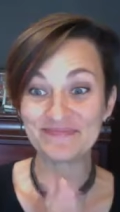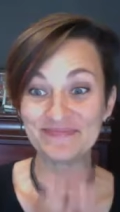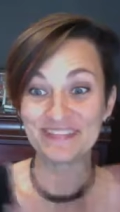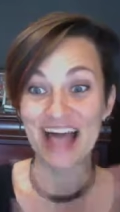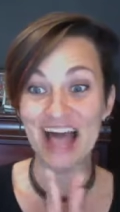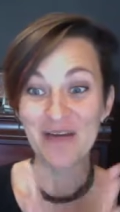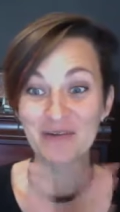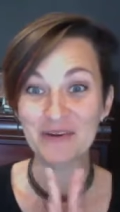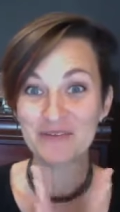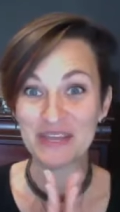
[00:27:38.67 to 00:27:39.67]
I want
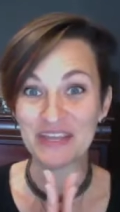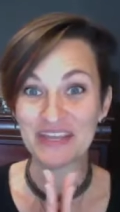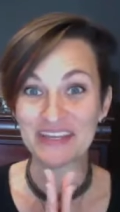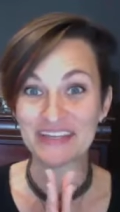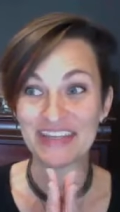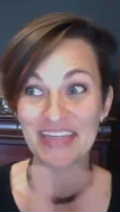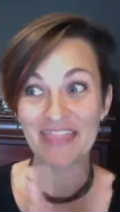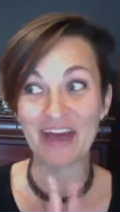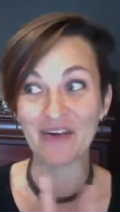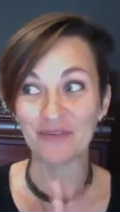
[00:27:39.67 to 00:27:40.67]
to be in
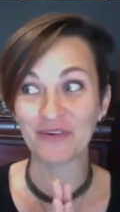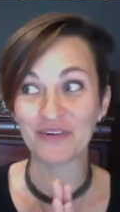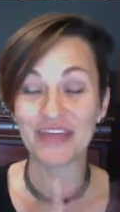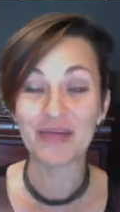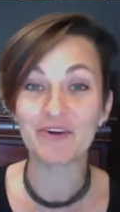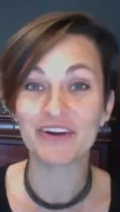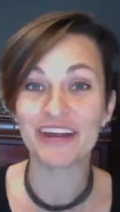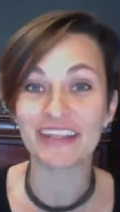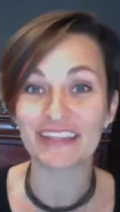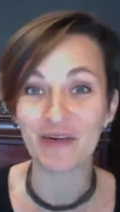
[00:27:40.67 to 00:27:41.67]
that world. I'm
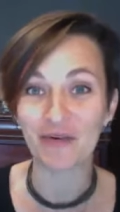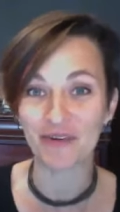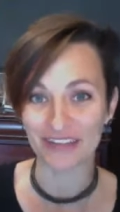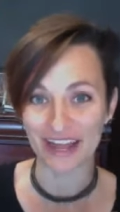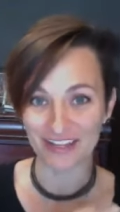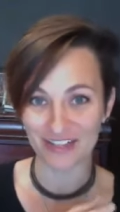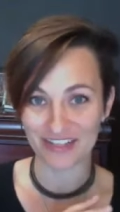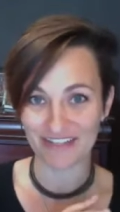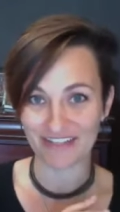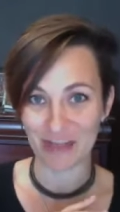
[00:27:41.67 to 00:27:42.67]
creating that world. I actually
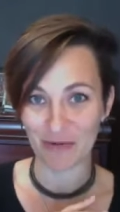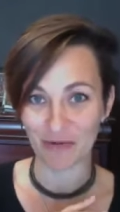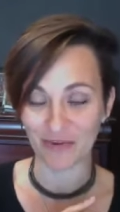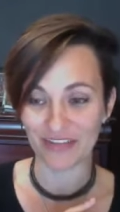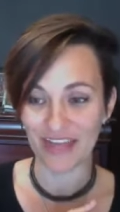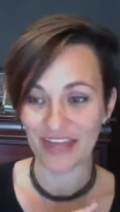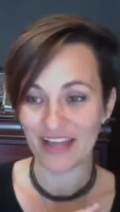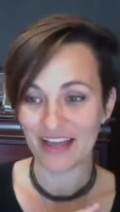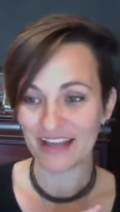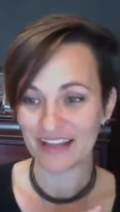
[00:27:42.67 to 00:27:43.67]
live in that world.
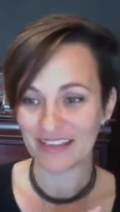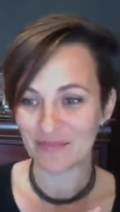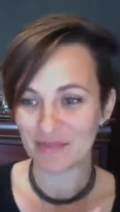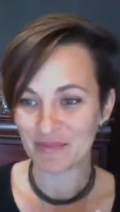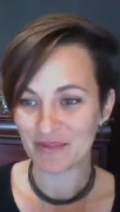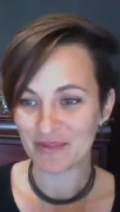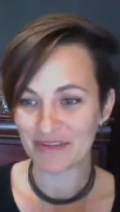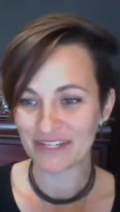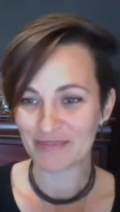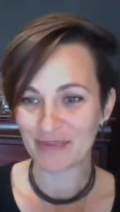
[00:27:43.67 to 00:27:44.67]
The people in my
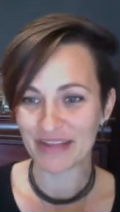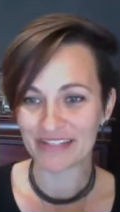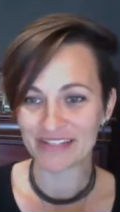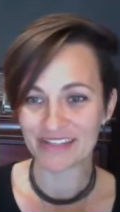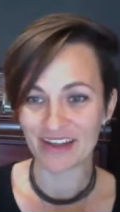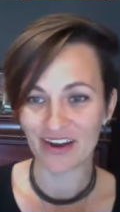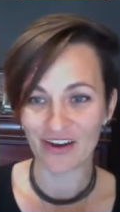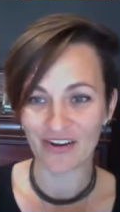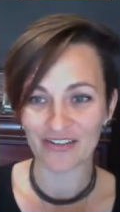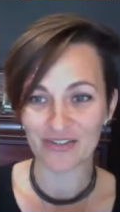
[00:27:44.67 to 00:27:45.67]
space
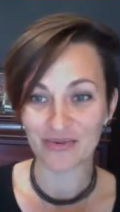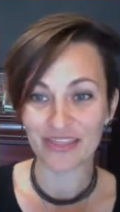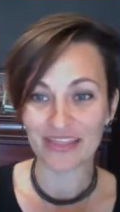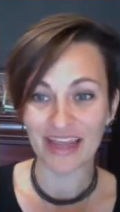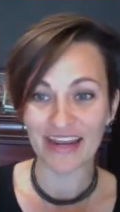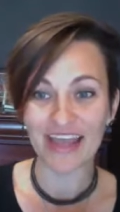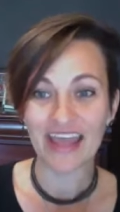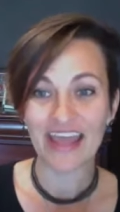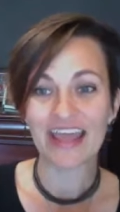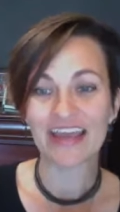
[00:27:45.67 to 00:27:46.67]
are doing that.
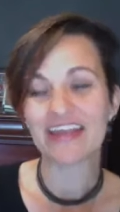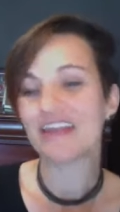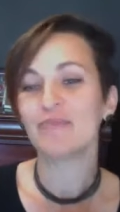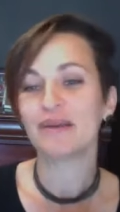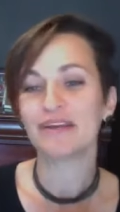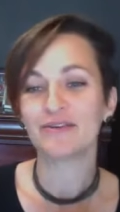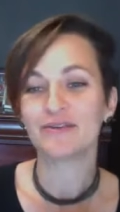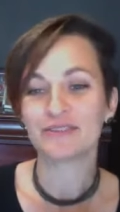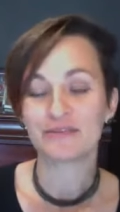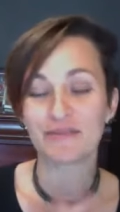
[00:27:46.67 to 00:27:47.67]
And anybody
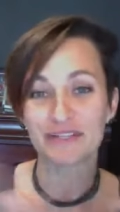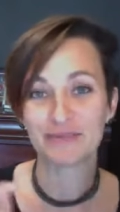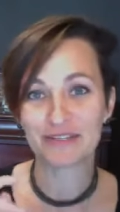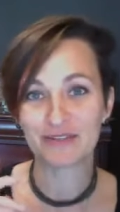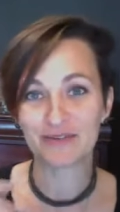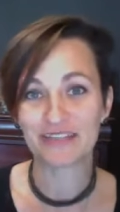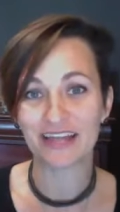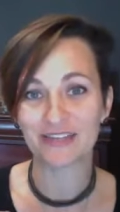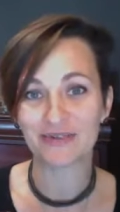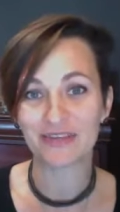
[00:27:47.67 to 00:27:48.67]
who's in my space who's not
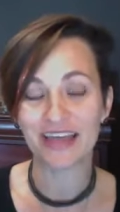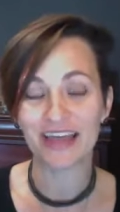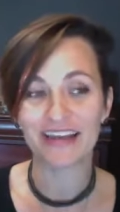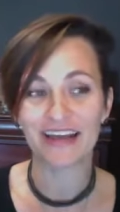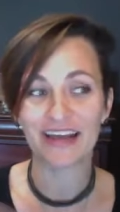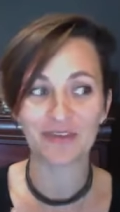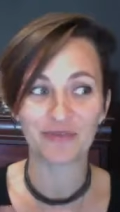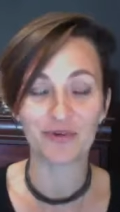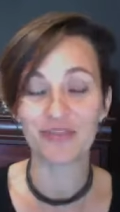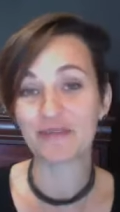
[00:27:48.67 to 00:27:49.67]
doing that, I
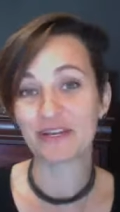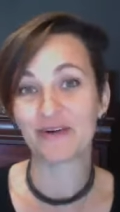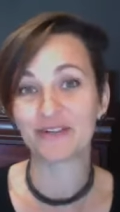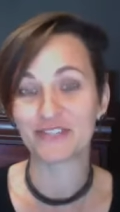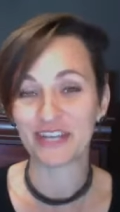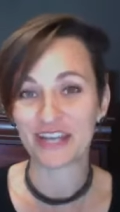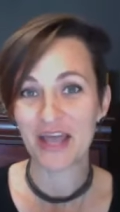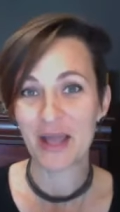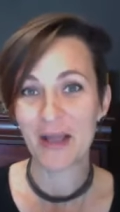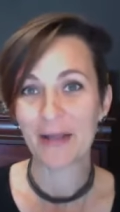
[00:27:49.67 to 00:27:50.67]
enroll them in coaching,
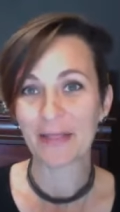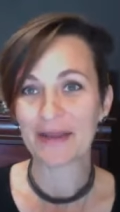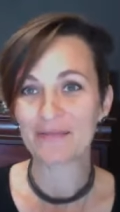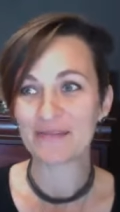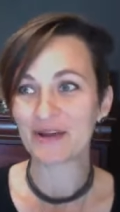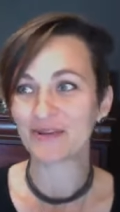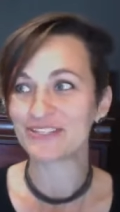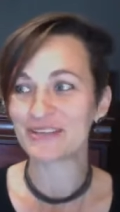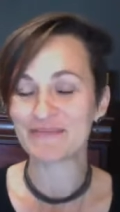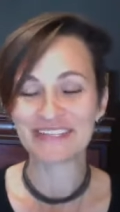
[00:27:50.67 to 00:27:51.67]
letting me coach
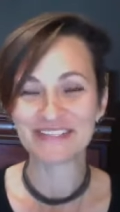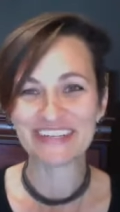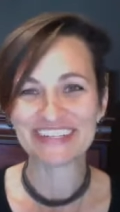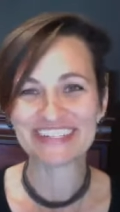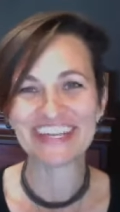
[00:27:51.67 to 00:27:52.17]
them into it. So